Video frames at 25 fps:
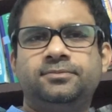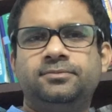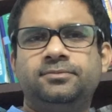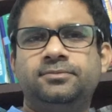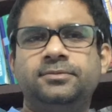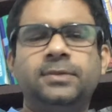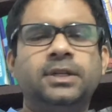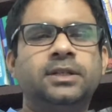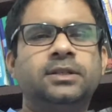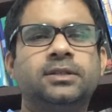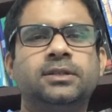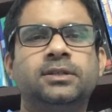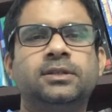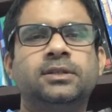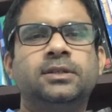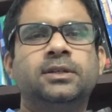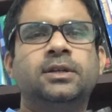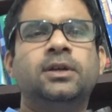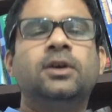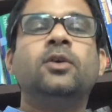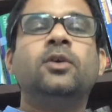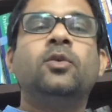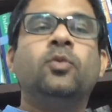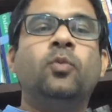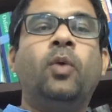But
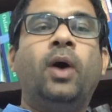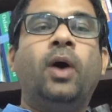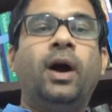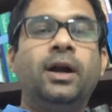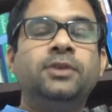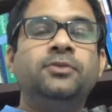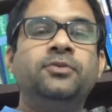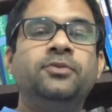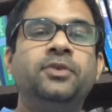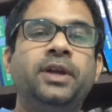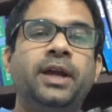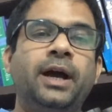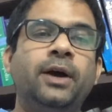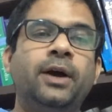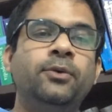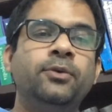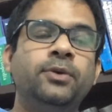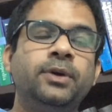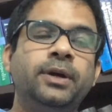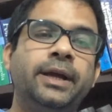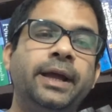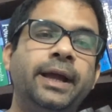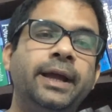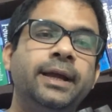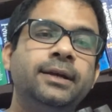what we
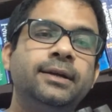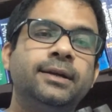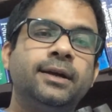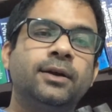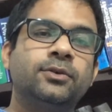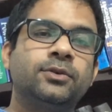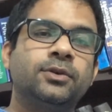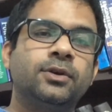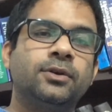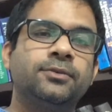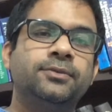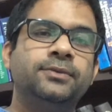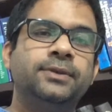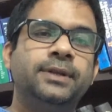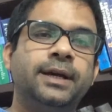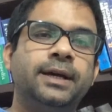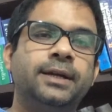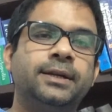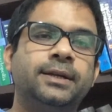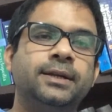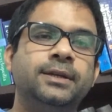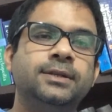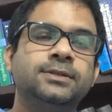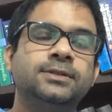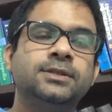have gained out of
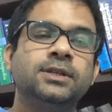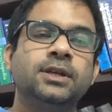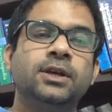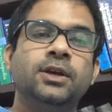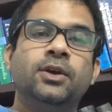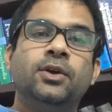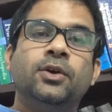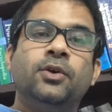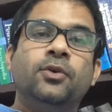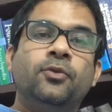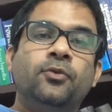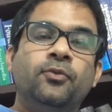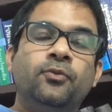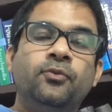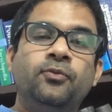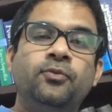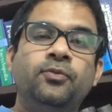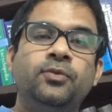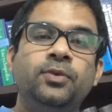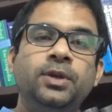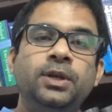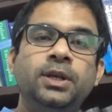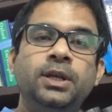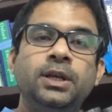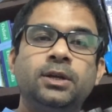that is
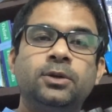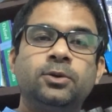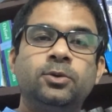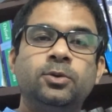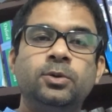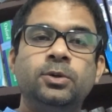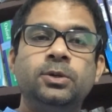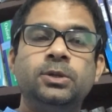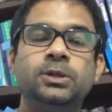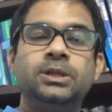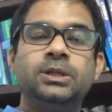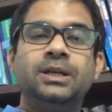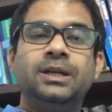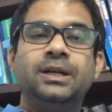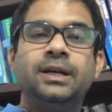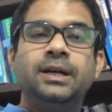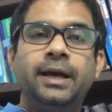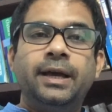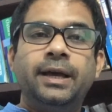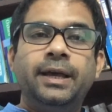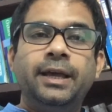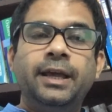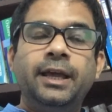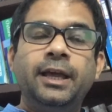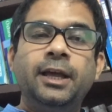we could
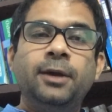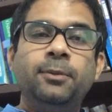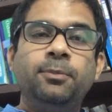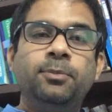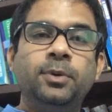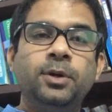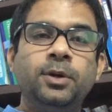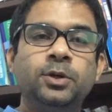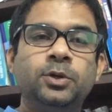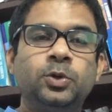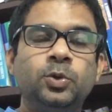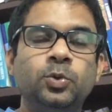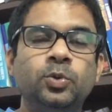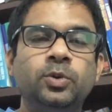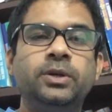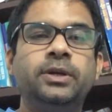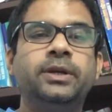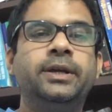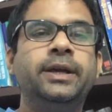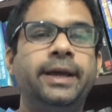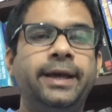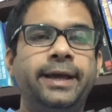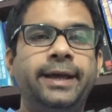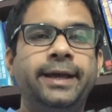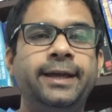able to
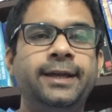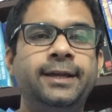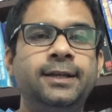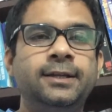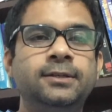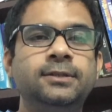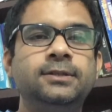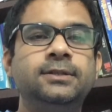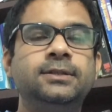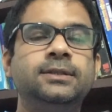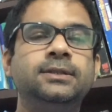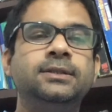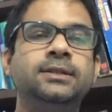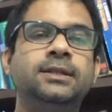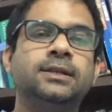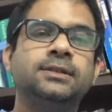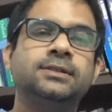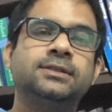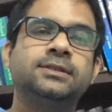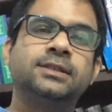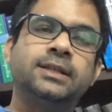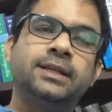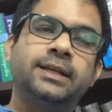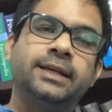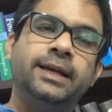gain the
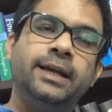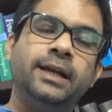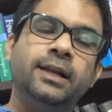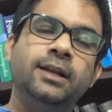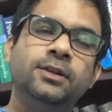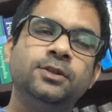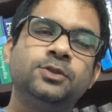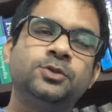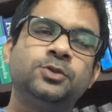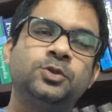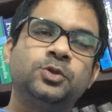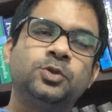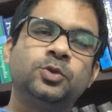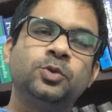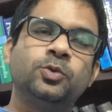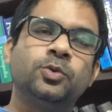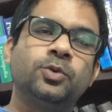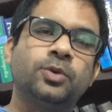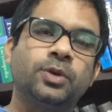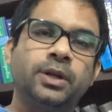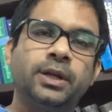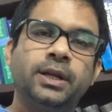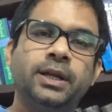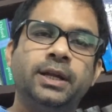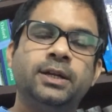skills to
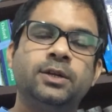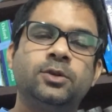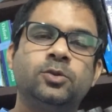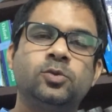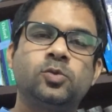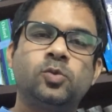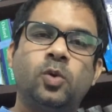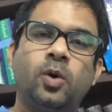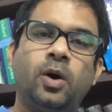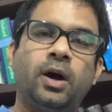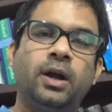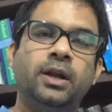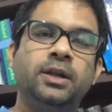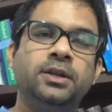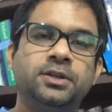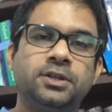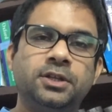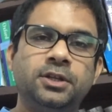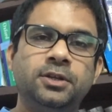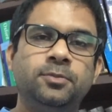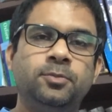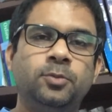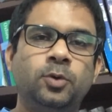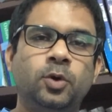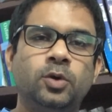read
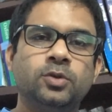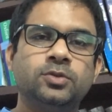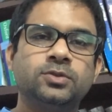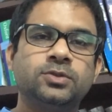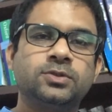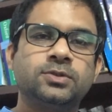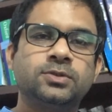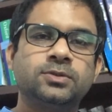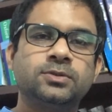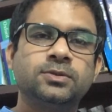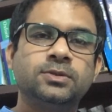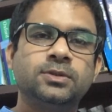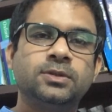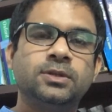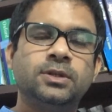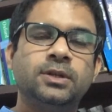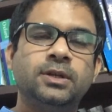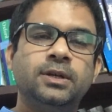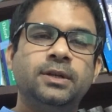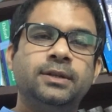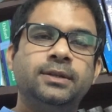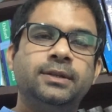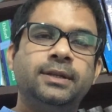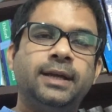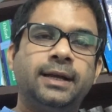quality books
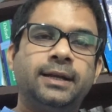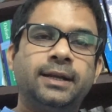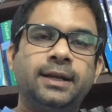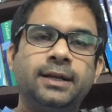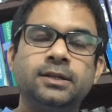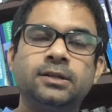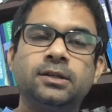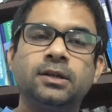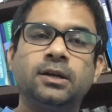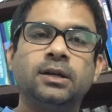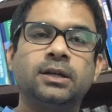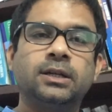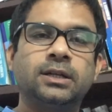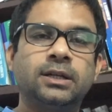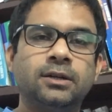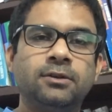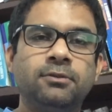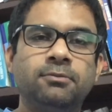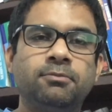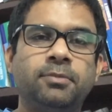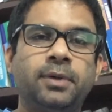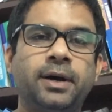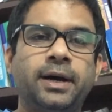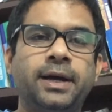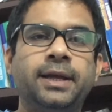that had
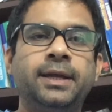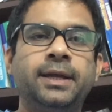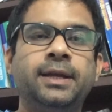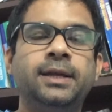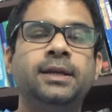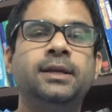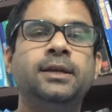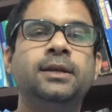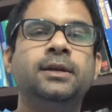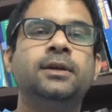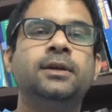written by